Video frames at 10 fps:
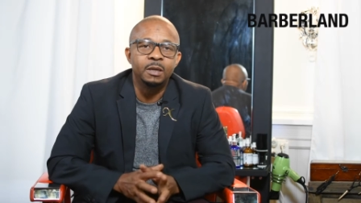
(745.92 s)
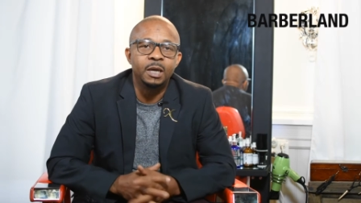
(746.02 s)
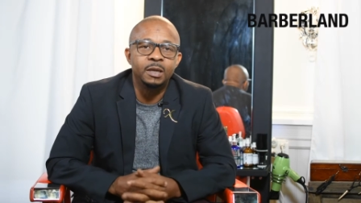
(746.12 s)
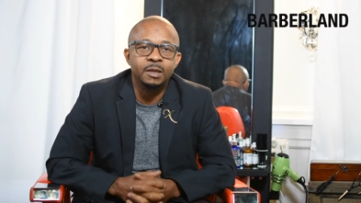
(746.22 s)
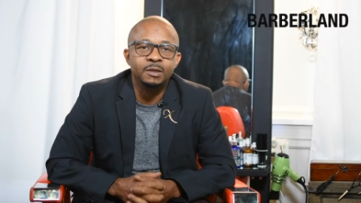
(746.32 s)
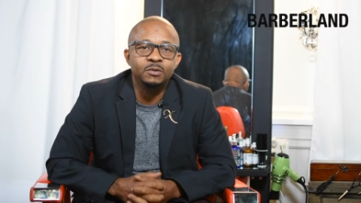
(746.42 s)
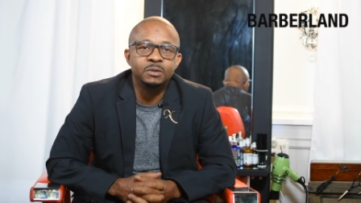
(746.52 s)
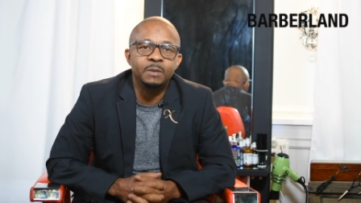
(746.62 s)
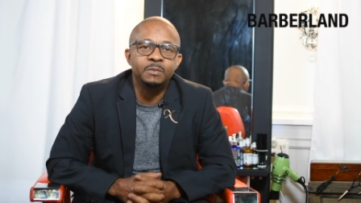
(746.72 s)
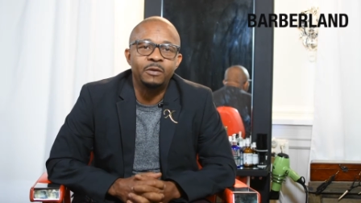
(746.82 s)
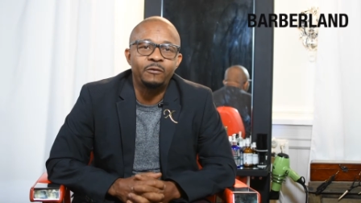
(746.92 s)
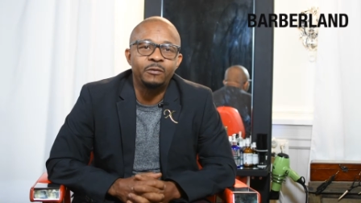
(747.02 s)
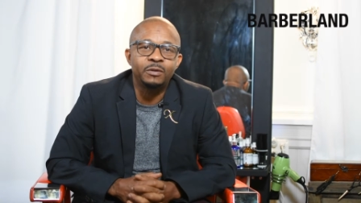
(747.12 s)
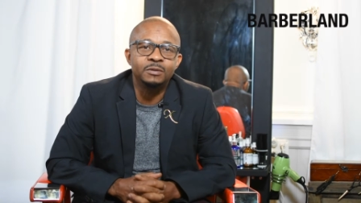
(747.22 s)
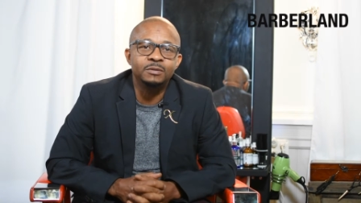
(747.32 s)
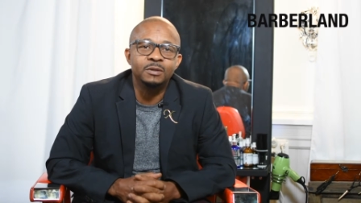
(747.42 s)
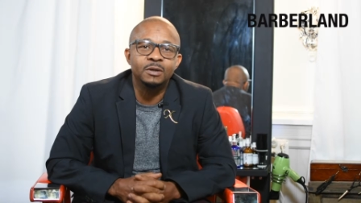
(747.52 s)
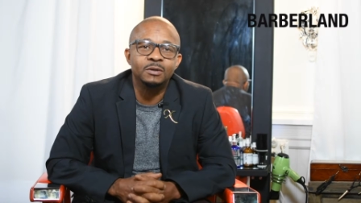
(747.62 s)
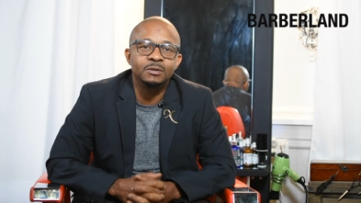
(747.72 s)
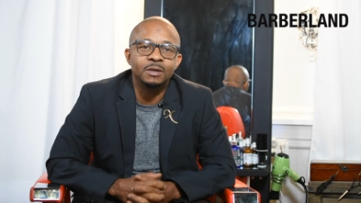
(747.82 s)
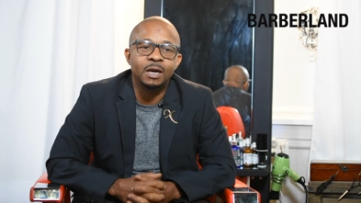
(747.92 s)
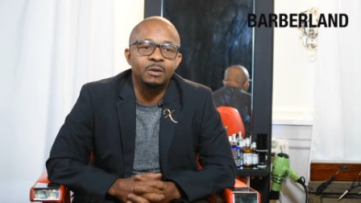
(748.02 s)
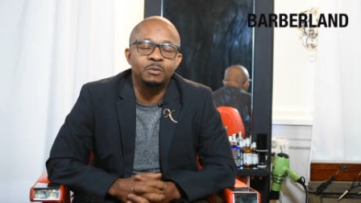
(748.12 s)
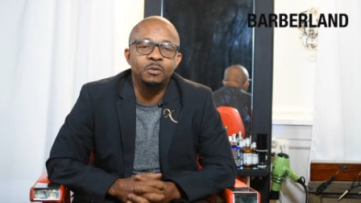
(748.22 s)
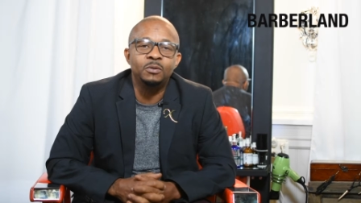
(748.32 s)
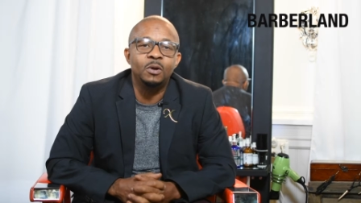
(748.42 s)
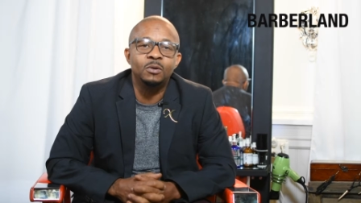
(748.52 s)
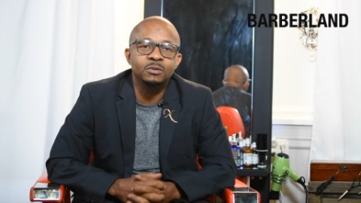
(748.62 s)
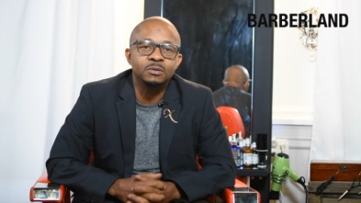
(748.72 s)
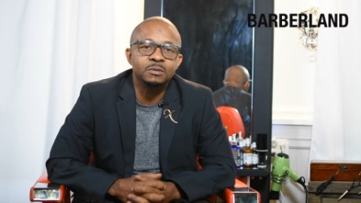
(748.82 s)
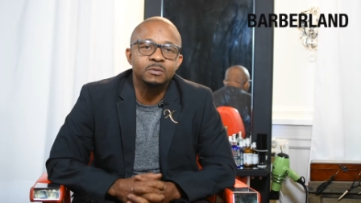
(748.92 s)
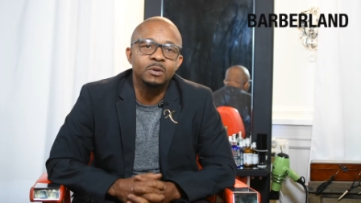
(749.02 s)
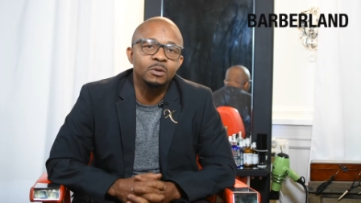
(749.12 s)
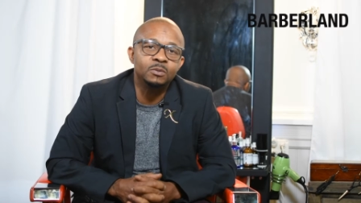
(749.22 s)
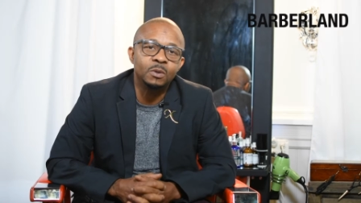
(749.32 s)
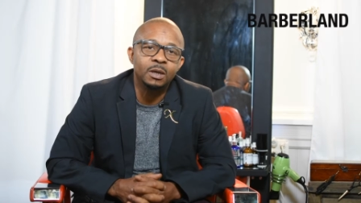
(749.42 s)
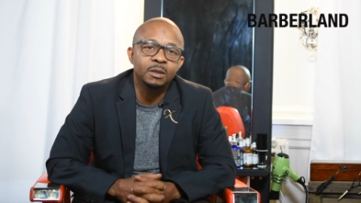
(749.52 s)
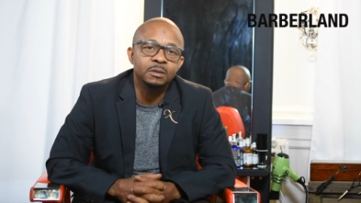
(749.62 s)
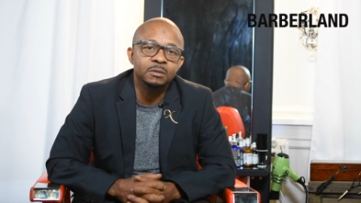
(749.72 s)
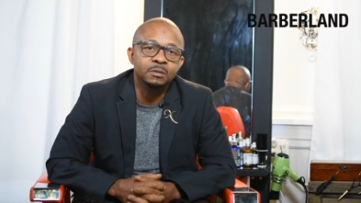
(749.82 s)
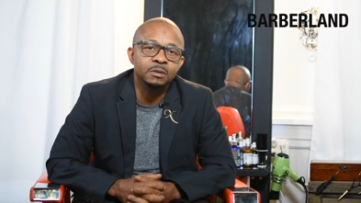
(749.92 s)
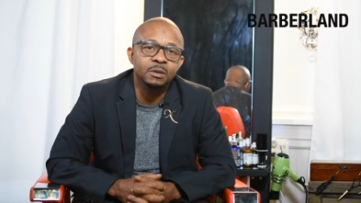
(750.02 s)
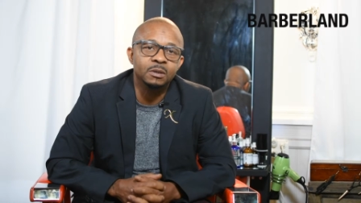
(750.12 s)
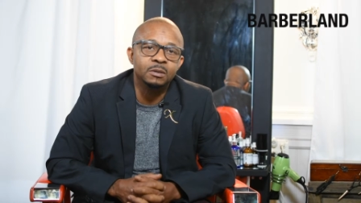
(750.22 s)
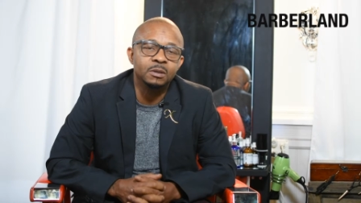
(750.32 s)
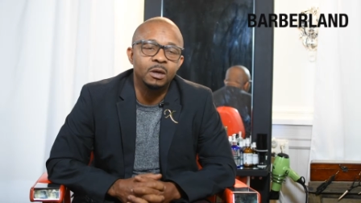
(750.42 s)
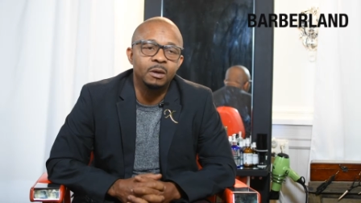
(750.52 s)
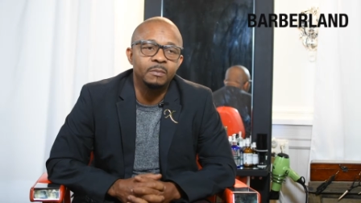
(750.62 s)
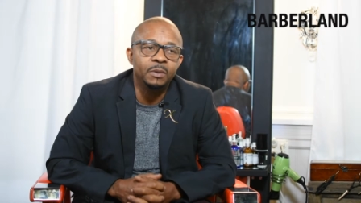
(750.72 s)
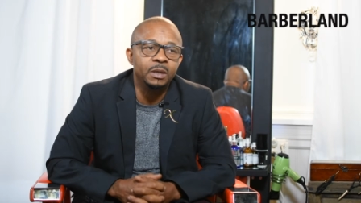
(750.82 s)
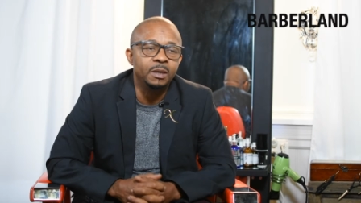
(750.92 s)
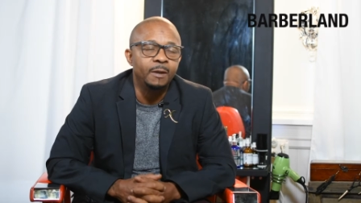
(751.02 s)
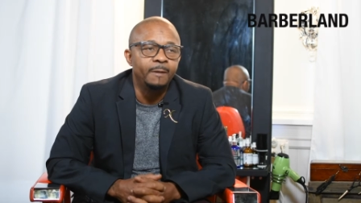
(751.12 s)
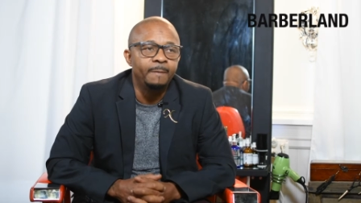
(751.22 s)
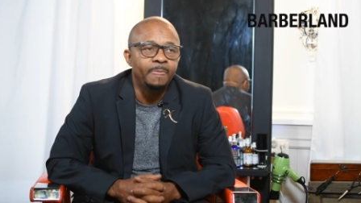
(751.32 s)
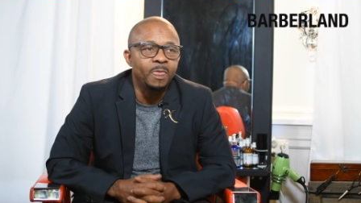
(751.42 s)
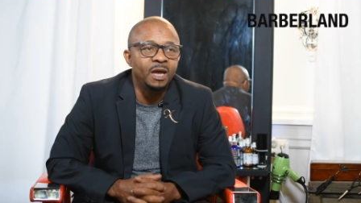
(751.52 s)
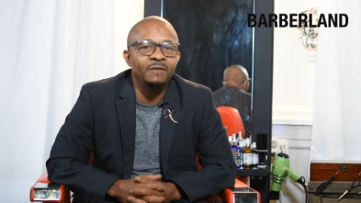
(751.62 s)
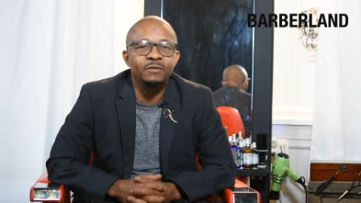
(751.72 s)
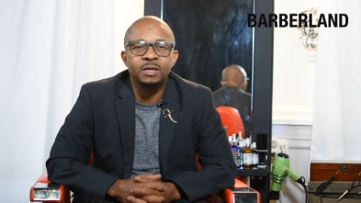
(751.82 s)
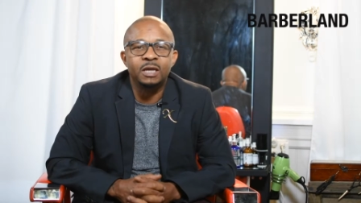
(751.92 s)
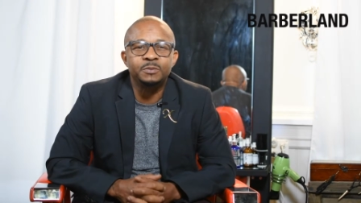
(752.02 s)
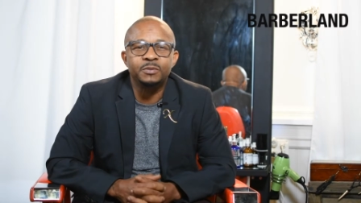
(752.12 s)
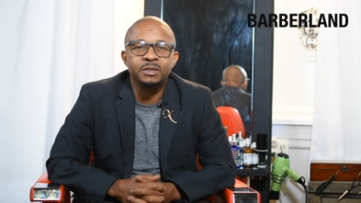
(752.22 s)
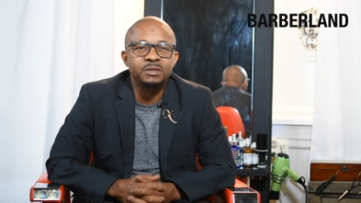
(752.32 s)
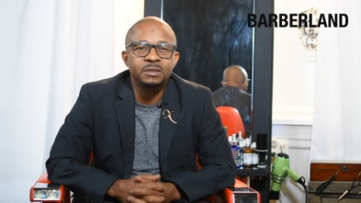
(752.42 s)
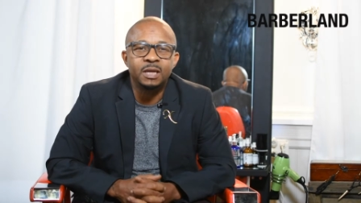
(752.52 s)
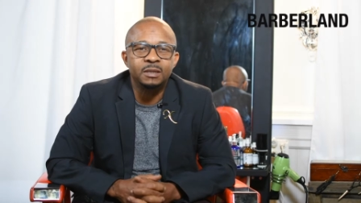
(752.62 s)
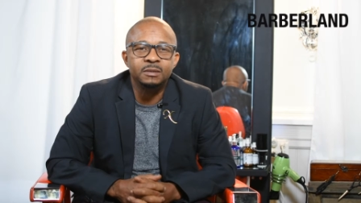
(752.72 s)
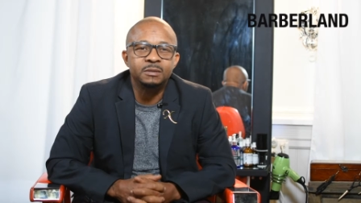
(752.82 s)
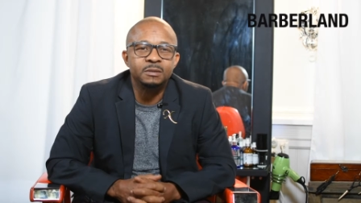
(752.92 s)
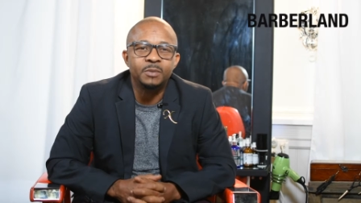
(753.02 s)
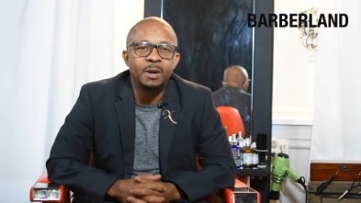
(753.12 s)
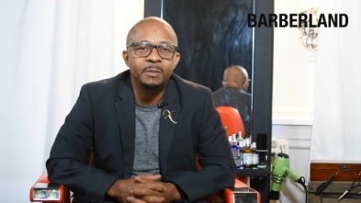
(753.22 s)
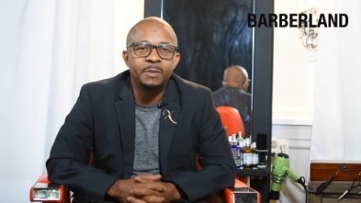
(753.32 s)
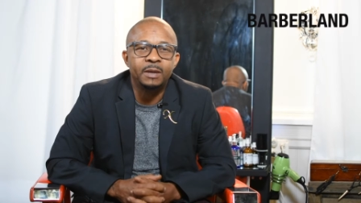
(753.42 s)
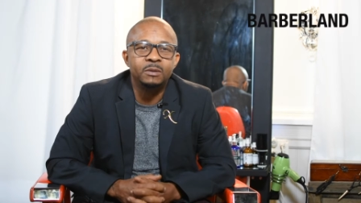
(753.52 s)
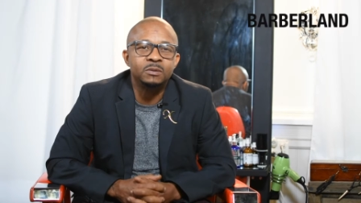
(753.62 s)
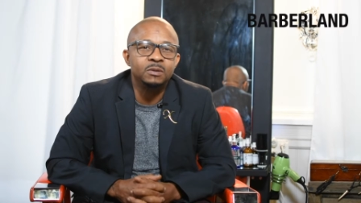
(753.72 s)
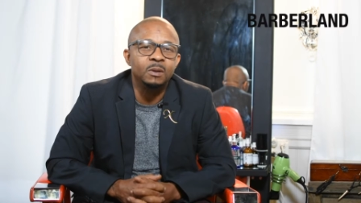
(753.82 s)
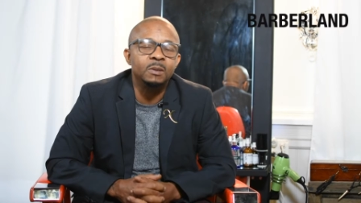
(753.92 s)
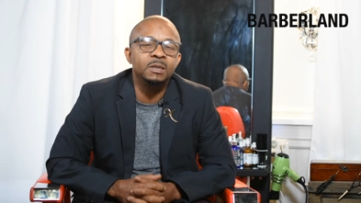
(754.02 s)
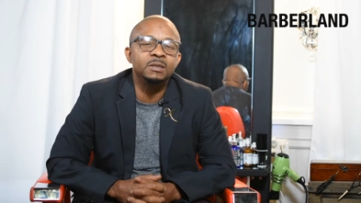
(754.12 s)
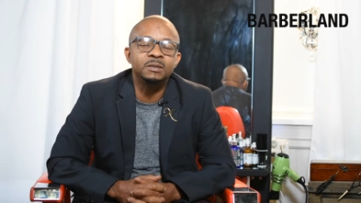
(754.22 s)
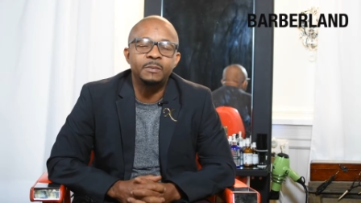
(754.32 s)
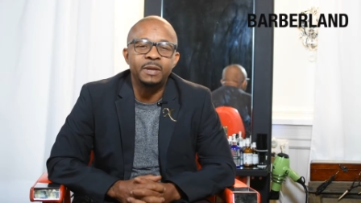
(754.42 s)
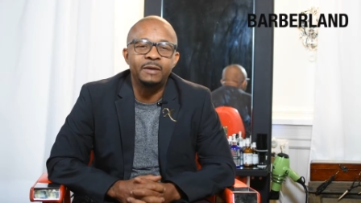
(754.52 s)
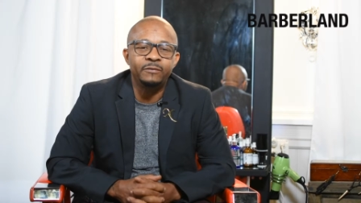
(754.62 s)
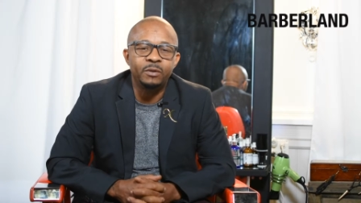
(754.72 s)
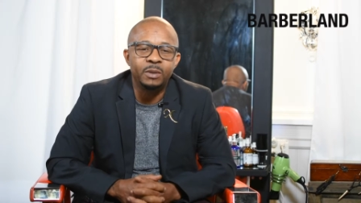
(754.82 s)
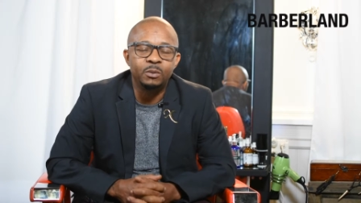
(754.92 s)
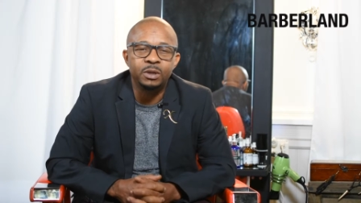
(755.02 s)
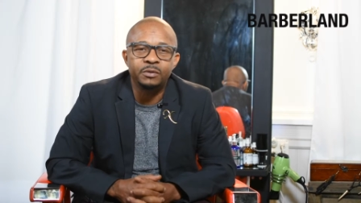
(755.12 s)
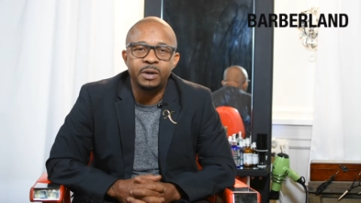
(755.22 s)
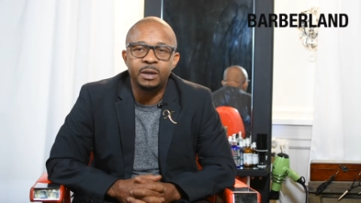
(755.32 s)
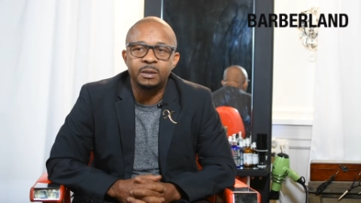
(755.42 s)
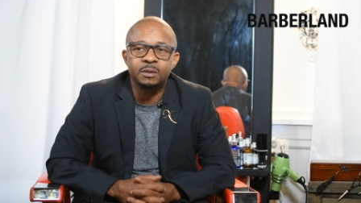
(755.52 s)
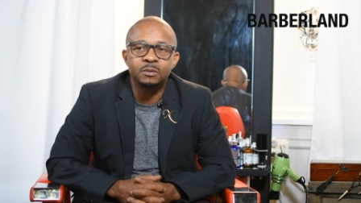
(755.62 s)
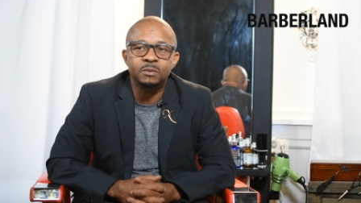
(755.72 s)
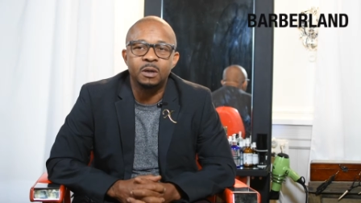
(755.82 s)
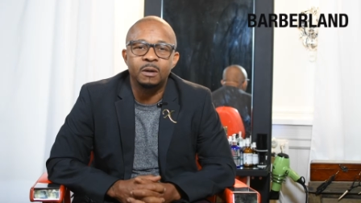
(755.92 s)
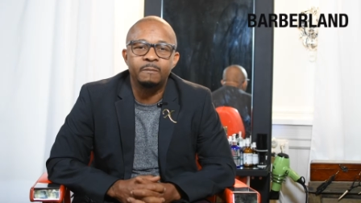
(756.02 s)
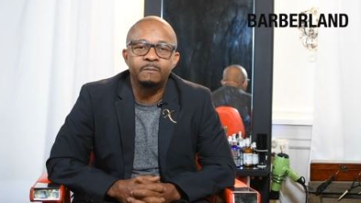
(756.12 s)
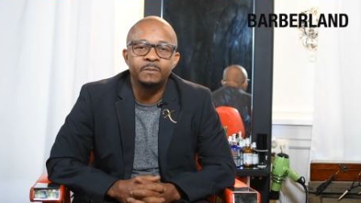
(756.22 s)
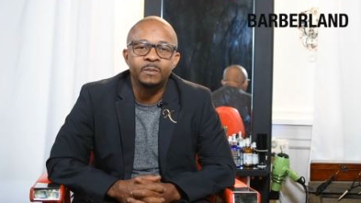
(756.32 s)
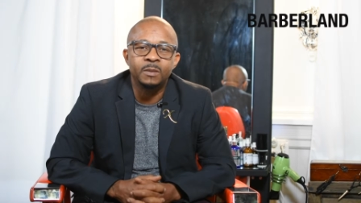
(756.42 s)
and then do something different. You know, yeah. Uh, who knows? Who knows what? You know, um, but I have other aspirations, not barber battles. You know, this is a platform that we created to um,